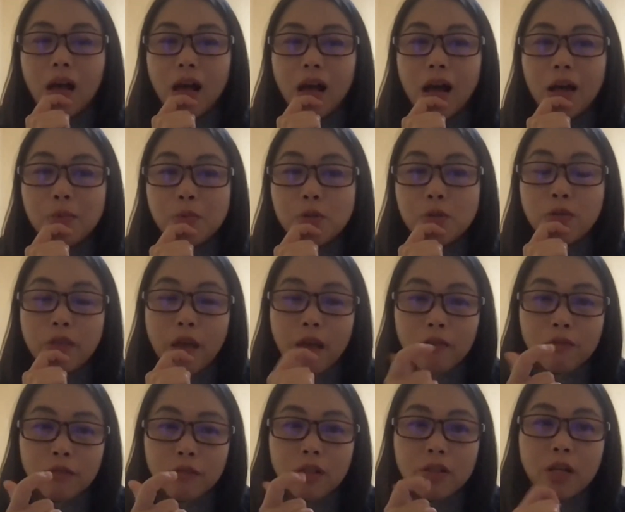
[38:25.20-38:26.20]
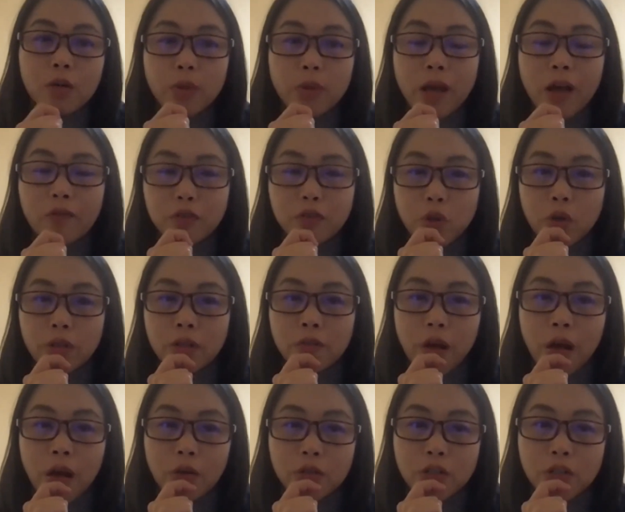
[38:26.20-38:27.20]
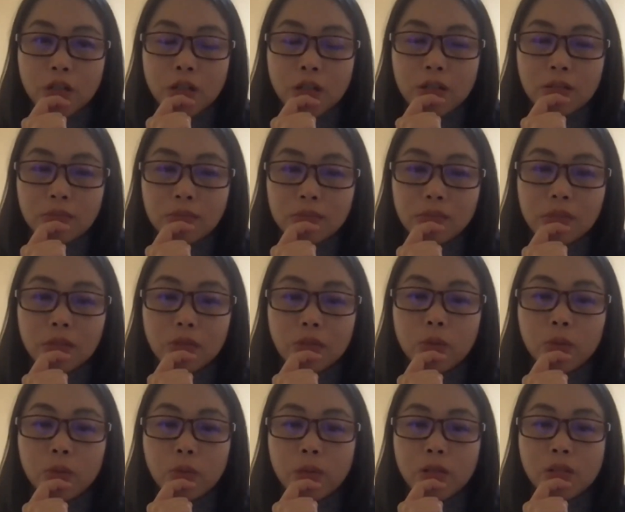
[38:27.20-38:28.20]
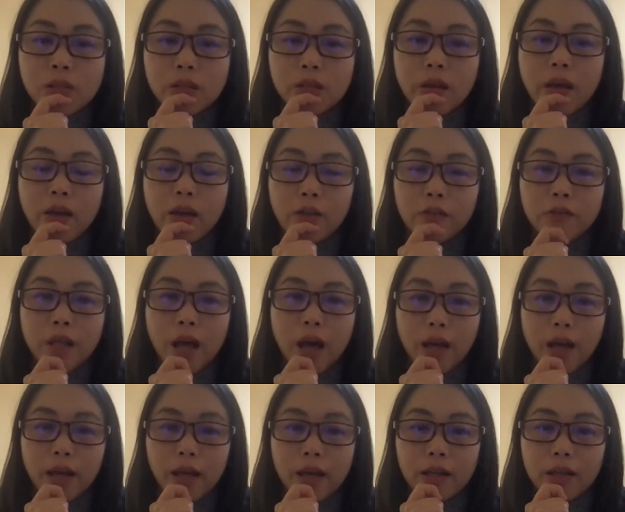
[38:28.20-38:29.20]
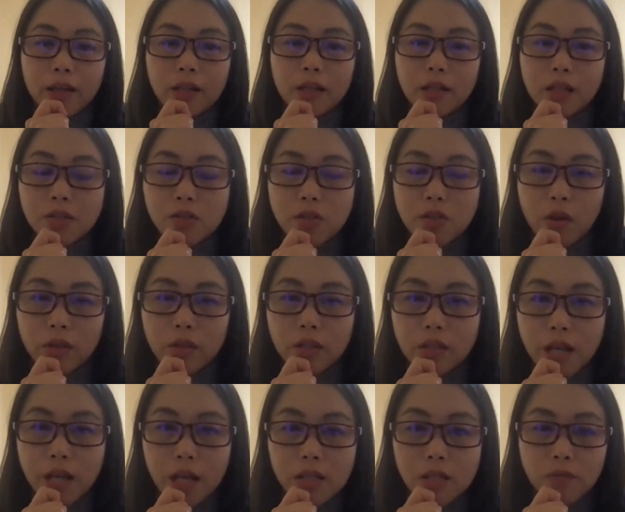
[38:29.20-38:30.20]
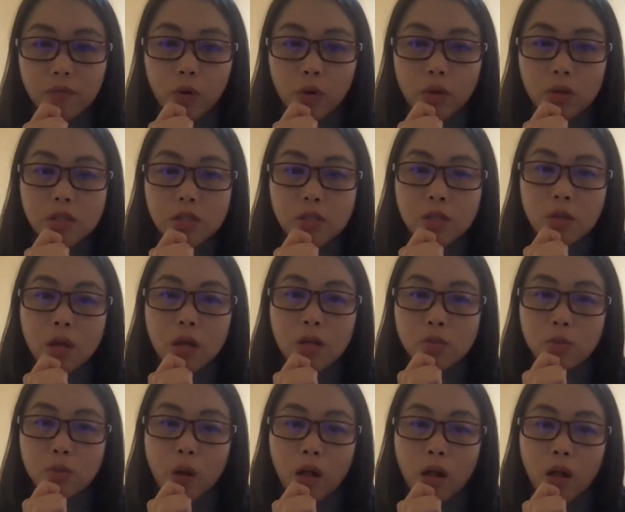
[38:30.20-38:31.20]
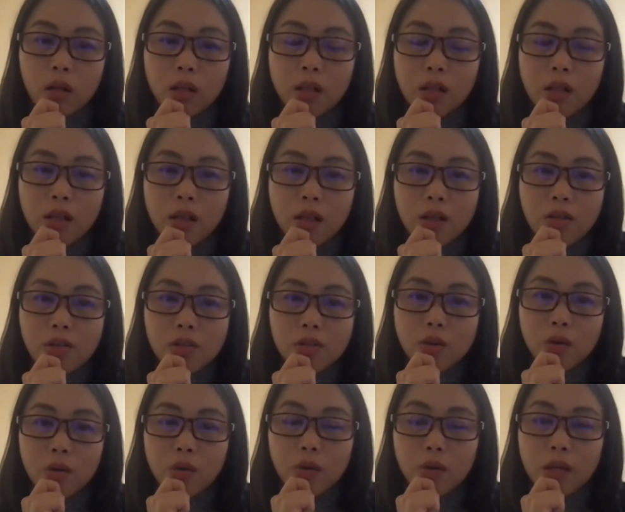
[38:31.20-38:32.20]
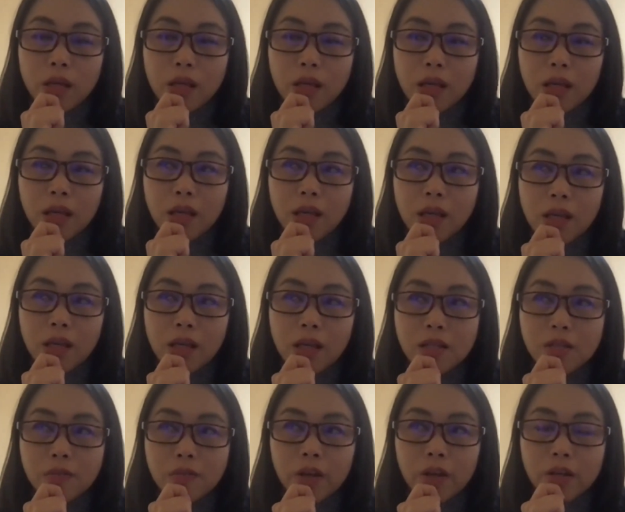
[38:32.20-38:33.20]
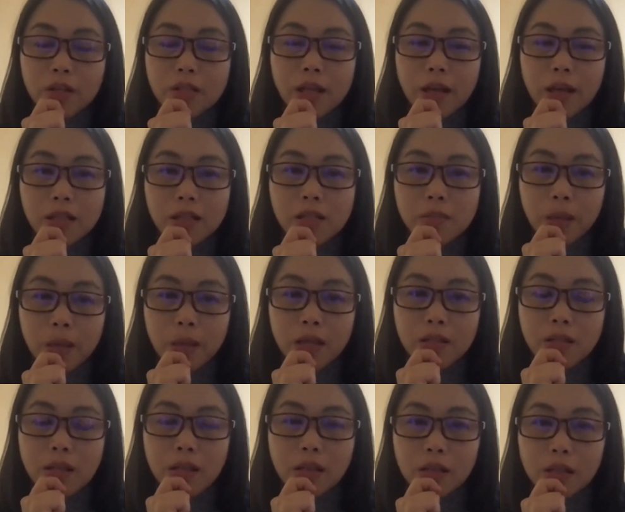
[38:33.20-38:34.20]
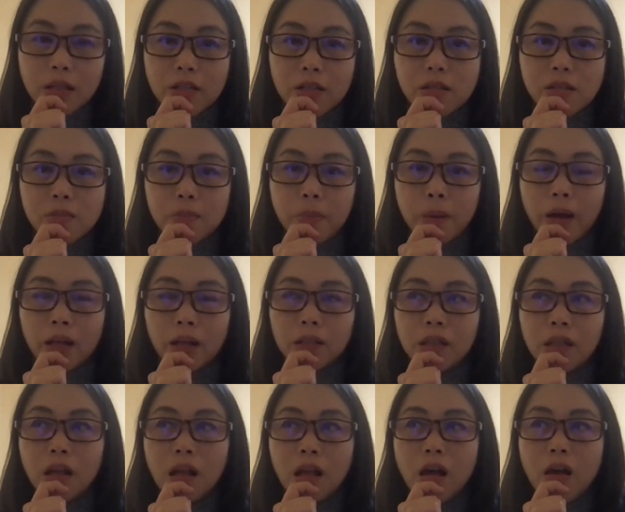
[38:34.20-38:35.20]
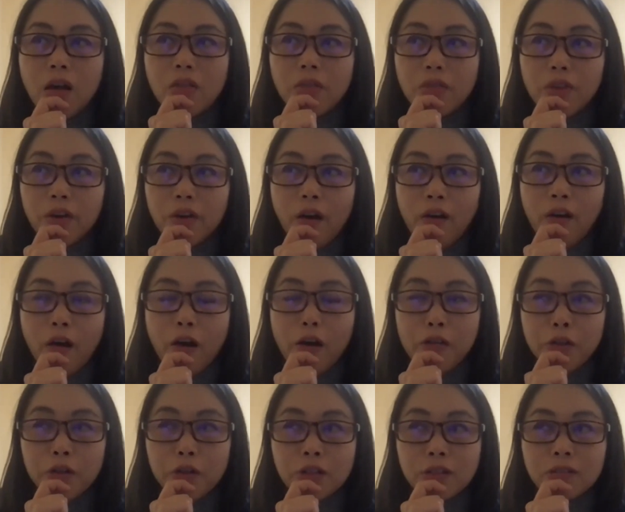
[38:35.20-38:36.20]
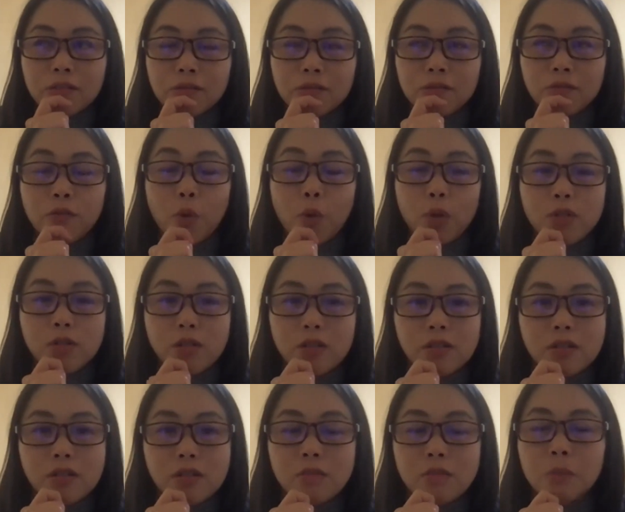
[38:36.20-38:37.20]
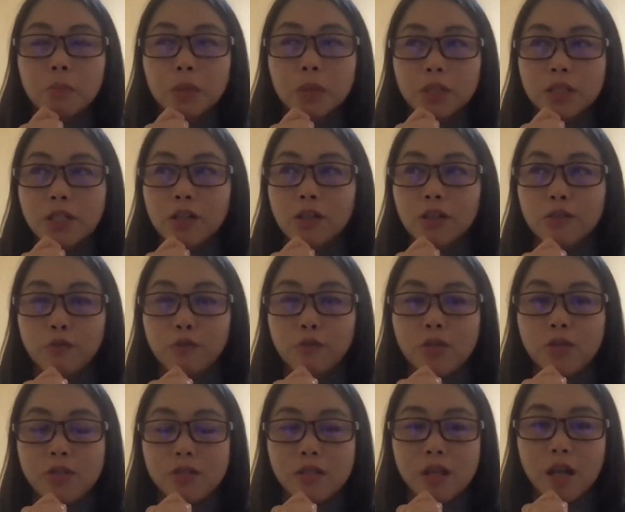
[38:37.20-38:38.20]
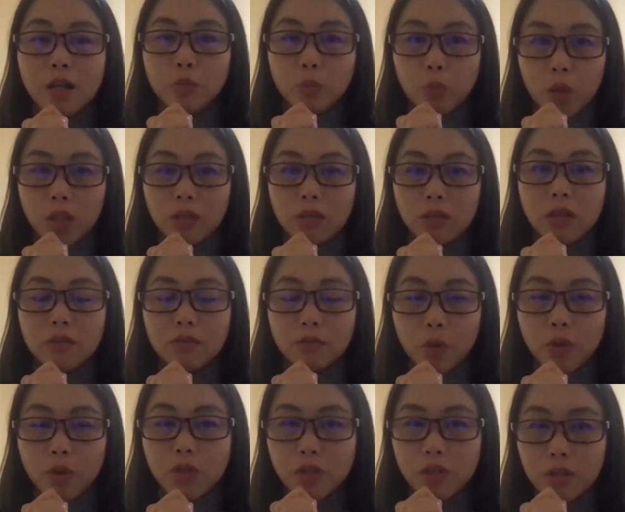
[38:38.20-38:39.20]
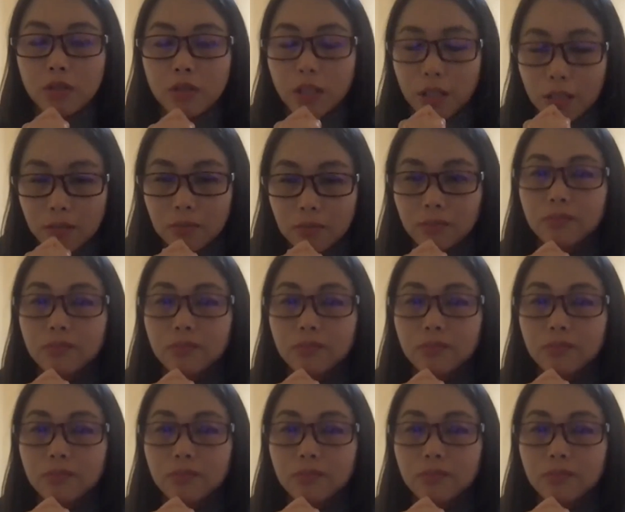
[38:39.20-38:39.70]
I'm so thankful that we have Tony Fauci, who is the head of NIAID, and he's on the task force as, as well. So he is very science based, at least, but there are other forces, political forces at work, unfortunately.